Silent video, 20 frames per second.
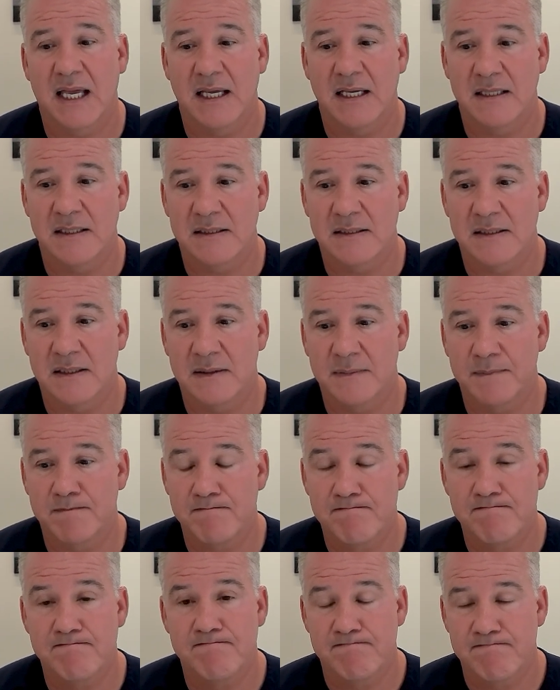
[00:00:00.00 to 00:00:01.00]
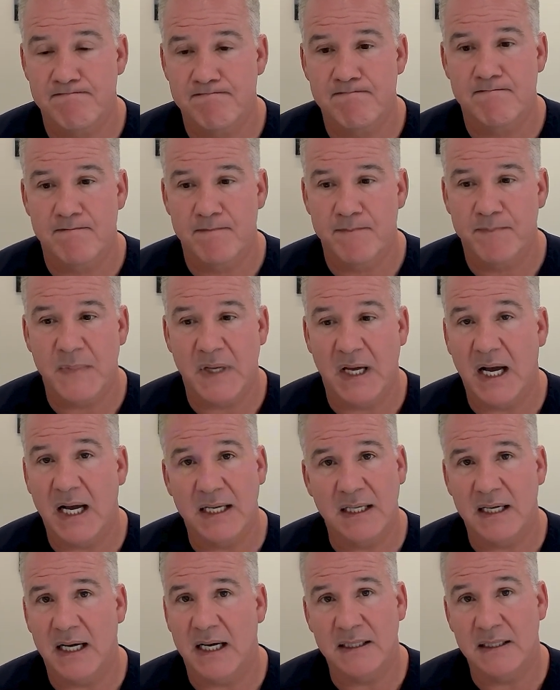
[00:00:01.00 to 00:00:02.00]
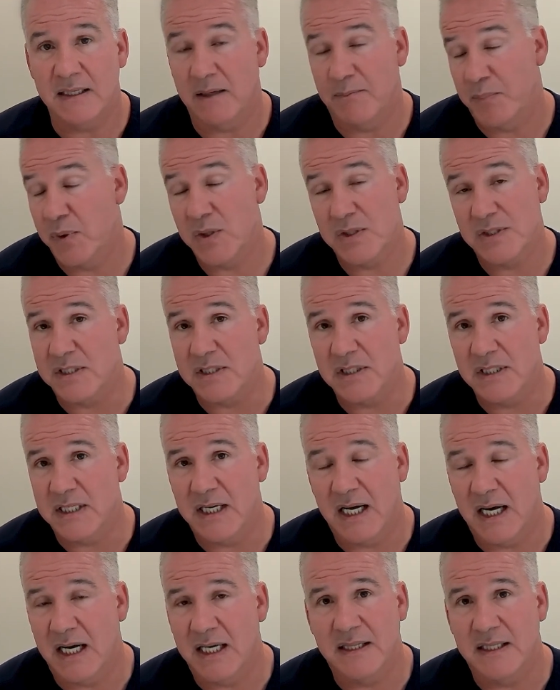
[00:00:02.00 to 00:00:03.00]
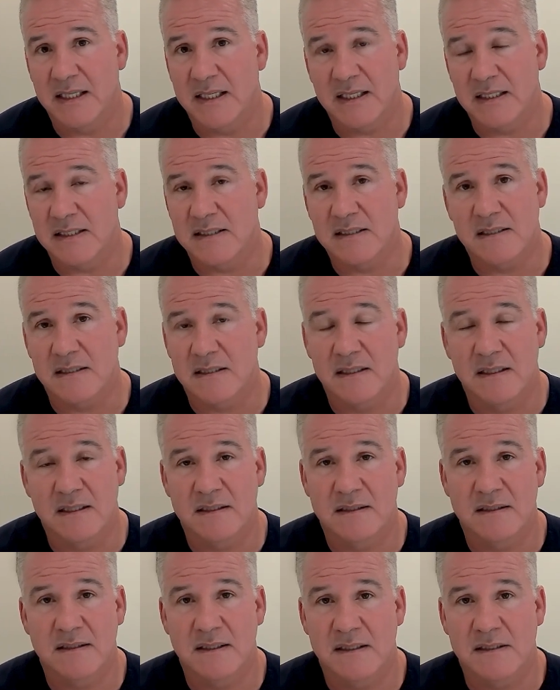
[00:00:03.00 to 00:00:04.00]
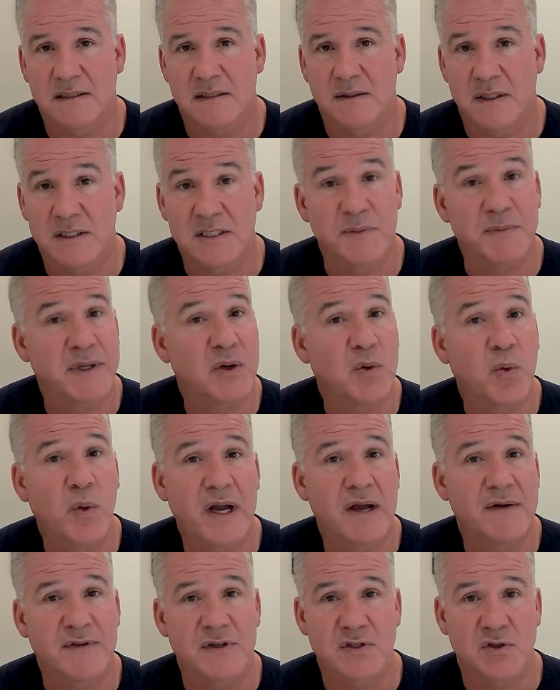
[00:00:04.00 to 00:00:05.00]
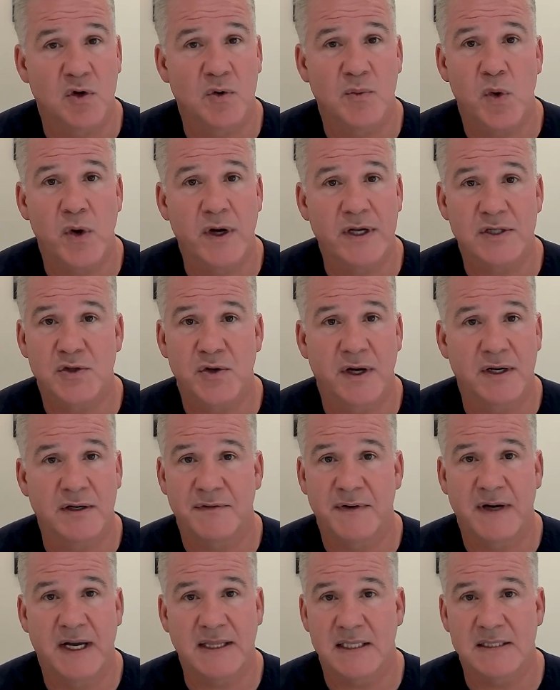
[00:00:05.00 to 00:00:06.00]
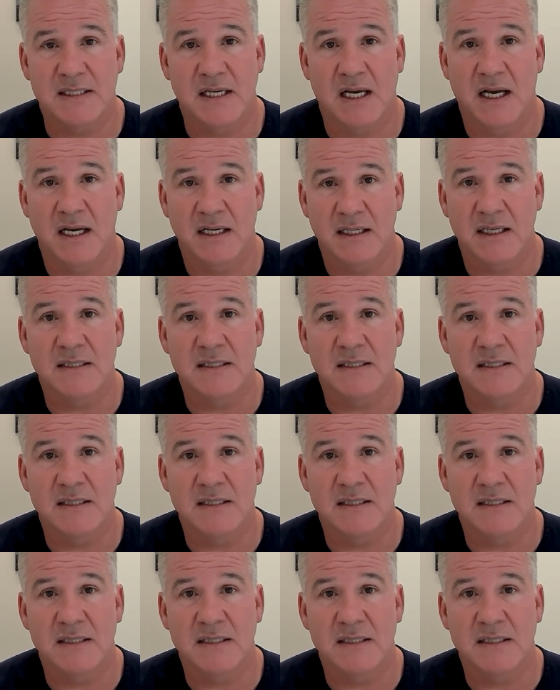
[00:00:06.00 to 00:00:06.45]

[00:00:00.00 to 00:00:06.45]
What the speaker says: And I personally, I think it's a big wave. There's no point in trying to fight the tide.